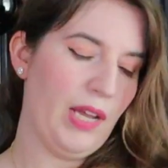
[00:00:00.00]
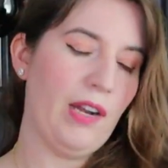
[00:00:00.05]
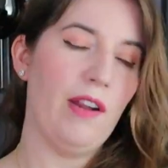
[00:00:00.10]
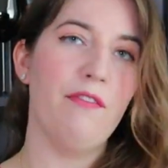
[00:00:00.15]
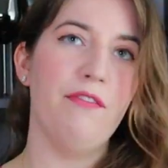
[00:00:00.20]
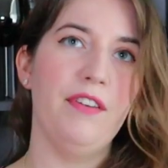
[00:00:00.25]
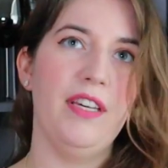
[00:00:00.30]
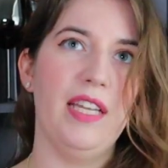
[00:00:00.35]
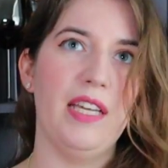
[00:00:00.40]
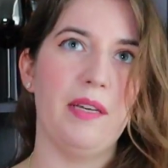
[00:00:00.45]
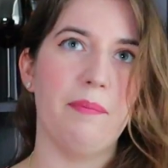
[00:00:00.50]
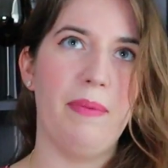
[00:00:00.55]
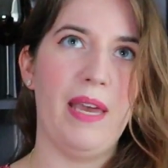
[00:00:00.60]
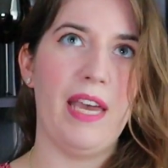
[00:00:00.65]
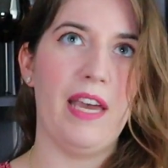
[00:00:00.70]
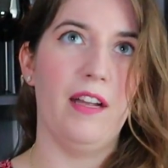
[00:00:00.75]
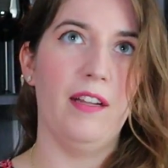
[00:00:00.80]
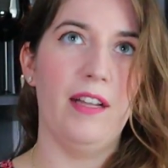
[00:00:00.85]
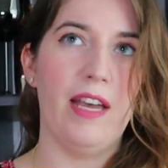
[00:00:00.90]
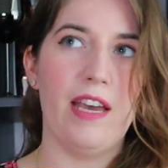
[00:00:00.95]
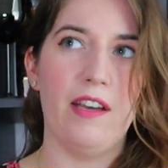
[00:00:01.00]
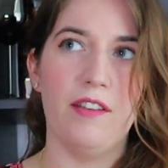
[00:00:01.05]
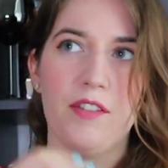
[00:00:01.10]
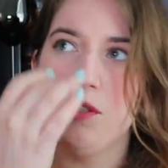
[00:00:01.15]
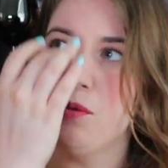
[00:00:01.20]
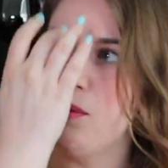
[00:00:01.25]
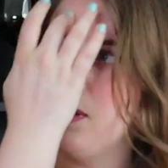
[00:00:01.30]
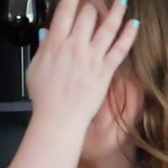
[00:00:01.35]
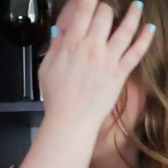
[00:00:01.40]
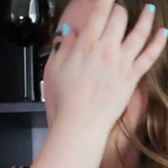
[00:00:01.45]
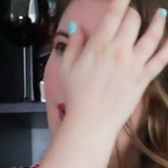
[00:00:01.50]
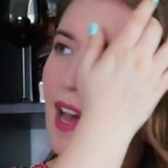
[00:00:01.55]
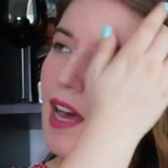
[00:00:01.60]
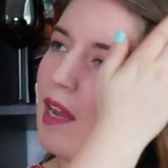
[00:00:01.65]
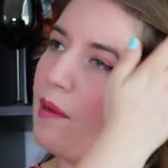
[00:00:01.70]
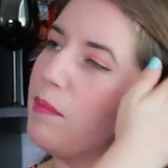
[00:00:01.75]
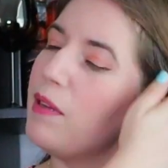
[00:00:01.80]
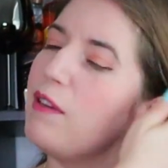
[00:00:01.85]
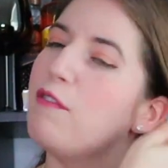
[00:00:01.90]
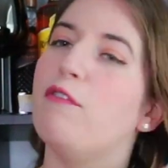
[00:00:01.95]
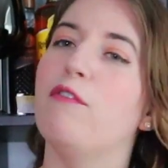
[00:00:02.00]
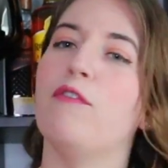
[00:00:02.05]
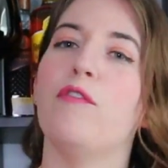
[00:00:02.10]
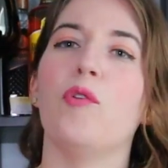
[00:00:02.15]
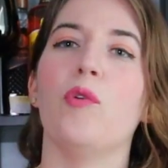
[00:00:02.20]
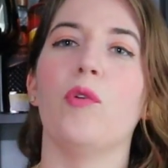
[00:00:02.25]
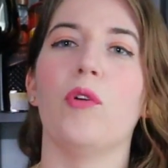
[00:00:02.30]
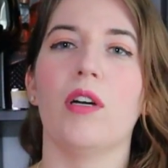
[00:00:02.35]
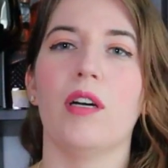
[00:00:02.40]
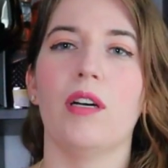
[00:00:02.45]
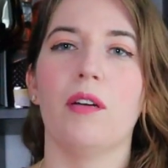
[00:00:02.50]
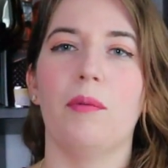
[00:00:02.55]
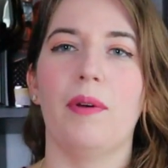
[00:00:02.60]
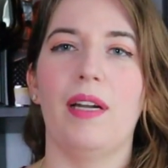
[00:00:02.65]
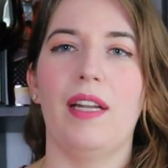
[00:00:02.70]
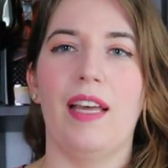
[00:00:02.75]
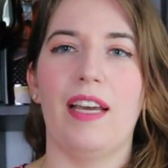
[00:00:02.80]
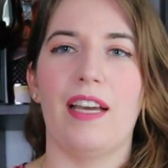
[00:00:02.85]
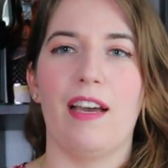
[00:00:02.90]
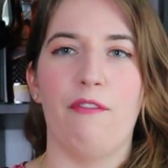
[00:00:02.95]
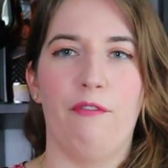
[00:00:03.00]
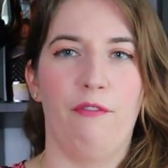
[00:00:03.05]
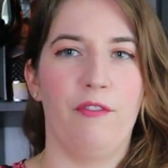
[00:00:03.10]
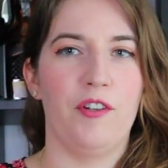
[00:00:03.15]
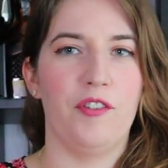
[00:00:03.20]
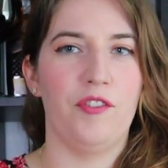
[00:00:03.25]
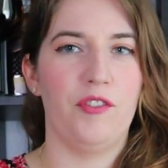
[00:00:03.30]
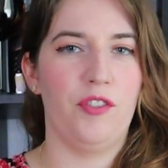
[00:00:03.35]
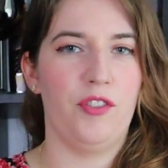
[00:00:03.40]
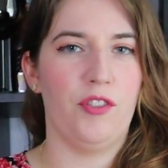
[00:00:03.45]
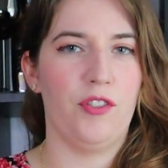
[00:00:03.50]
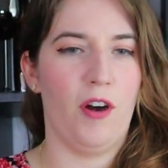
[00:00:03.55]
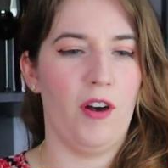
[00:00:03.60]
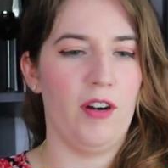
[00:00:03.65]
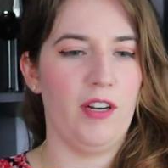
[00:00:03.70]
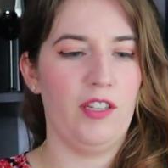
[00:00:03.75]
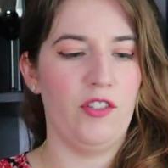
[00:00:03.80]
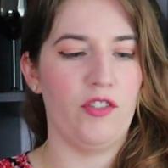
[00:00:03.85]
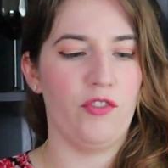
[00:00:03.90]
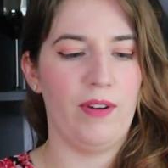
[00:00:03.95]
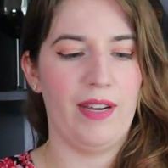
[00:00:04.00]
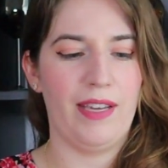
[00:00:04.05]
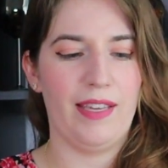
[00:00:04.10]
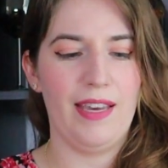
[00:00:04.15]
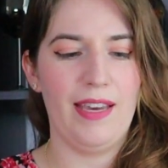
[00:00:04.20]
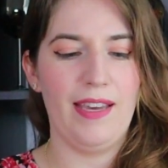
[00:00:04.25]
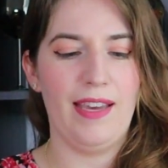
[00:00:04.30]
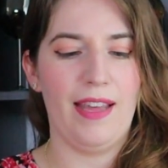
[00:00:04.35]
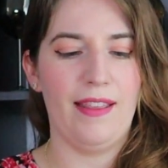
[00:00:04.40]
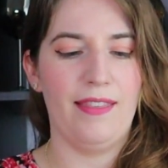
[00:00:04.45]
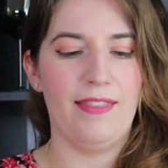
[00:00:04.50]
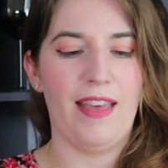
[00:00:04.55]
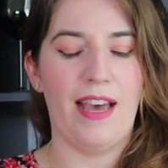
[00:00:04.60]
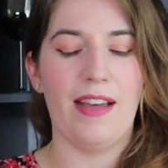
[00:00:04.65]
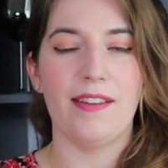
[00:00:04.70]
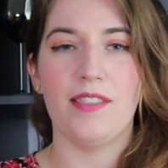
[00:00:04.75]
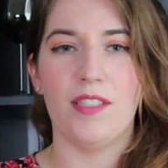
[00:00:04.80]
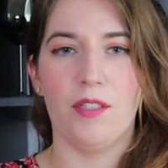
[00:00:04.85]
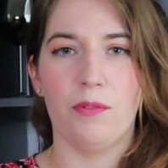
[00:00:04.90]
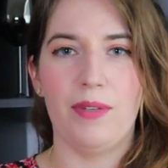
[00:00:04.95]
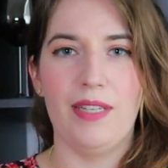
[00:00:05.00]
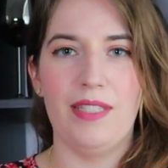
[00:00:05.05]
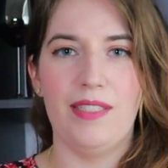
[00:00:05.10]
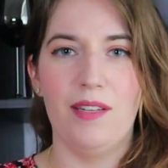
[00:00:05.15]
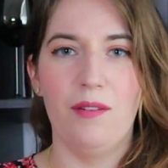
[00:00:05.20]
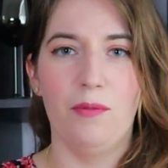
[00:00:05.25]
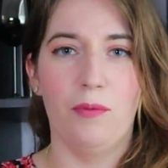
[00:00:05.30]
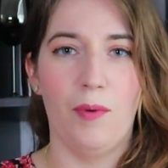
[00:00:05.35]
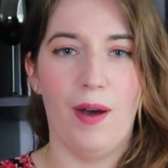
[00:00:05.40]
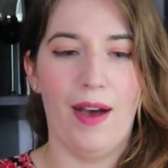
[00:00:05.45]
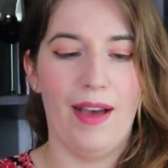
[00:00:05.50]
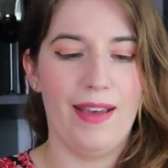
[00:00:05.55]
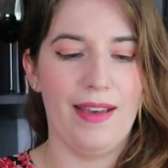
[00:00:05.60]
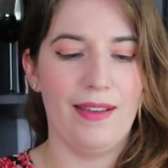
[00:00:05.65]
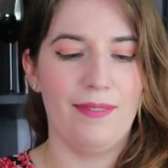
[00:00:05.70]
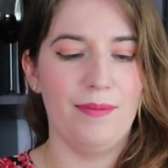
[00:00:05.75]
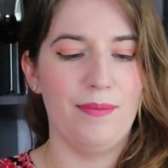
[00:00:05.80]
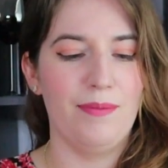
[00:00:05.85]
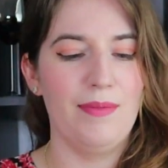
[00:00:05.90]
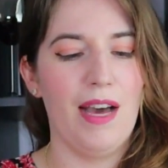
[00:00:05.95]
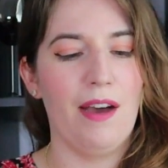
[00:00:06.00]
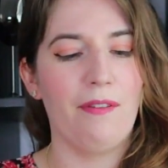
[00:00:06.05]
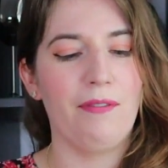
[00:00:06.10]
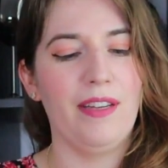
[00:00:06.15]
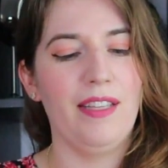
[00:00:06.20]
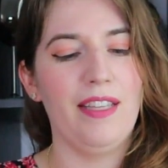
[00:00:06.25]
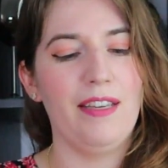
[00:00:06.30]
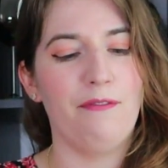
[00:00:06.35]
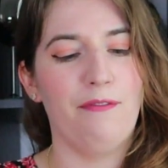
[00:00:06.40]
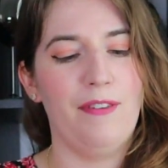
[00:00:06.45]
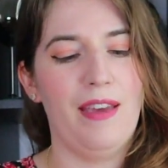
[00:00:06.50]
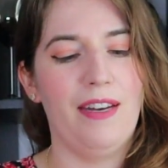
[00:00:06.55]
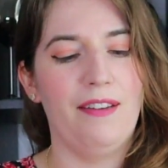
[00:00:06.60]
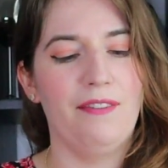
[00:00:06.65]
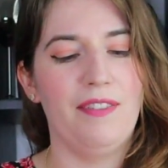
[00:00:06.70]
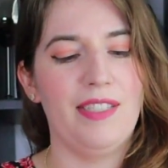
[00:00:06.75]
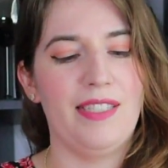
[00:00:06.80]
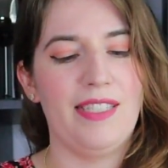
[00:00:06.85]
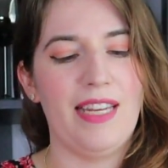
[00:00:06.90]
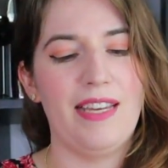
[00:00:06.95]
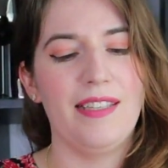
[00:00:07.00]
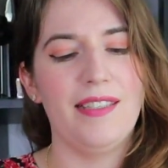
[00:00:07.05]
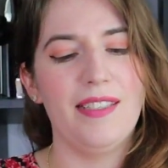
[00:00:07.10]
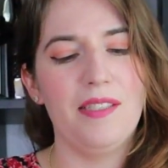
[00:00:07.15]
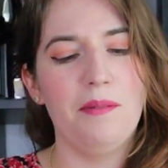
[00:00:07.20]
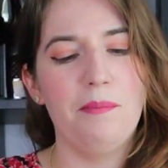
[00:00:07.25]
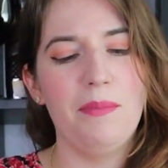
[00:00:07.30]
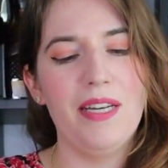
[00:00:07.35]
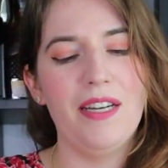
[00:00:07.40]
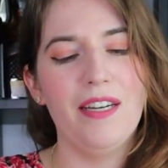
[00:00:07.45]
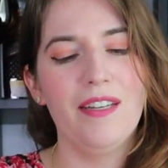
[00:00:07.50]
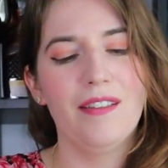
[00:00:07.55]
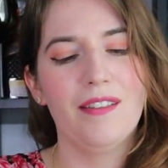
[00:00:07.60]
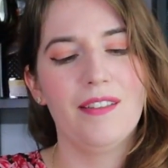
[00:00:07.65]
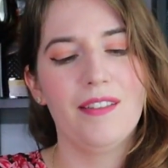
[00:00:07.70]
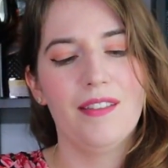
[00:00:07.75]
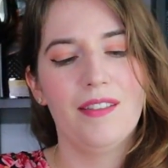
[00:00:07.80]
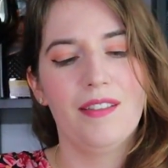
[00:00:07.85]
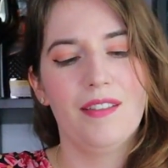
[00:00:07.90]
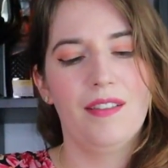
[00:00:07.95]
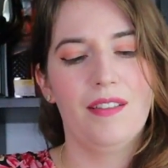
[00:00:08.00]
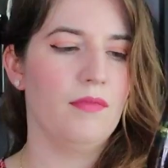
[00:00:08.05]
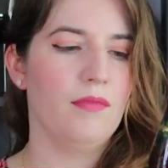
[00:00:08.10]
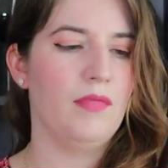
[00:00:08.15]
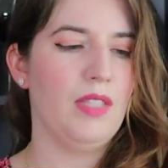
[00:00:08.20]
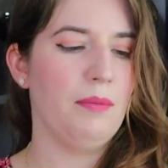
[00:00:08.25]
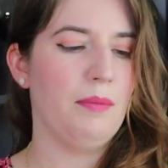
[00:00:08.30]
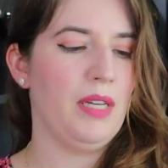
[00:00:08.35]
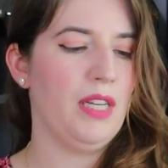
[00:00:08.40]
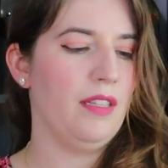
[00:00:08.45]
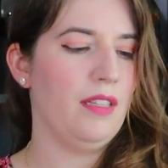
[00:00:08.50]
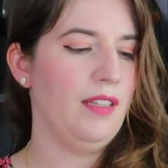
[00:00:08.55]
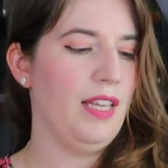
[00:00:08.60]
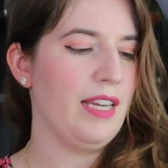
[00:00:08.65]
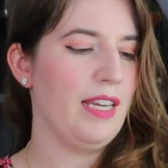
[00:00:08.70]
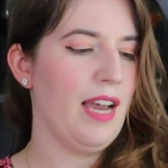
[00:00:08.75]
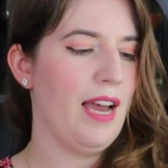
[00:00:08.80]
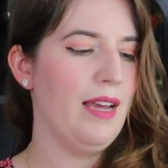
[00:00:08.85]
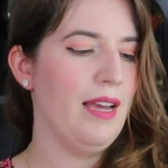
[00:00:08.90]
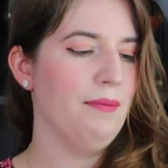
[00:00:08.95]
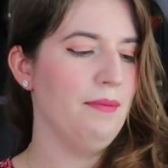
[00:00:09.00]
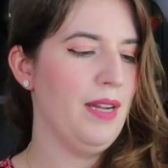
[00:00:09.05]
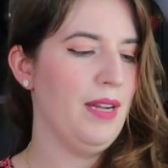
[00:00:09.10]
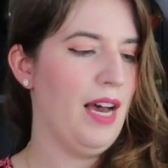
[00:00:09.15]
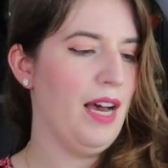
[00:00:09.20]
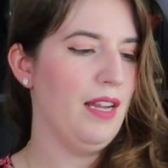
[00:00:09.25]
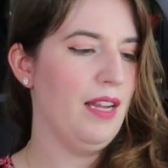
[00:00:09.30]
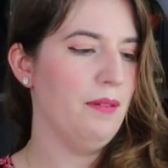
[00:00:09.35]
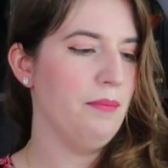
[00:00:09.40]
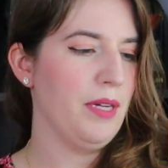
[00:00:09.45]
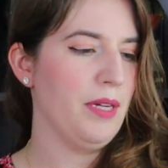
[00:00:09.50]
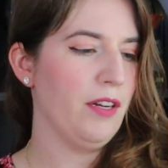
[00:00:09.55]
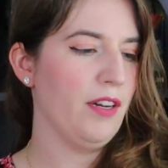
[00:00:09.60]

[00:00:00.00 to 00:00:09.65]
do I feel like pale ales are what I've had before when like I first started drinking, and that's the reason why I'm not really a fan of the taste of beer. But like, I'm not a beer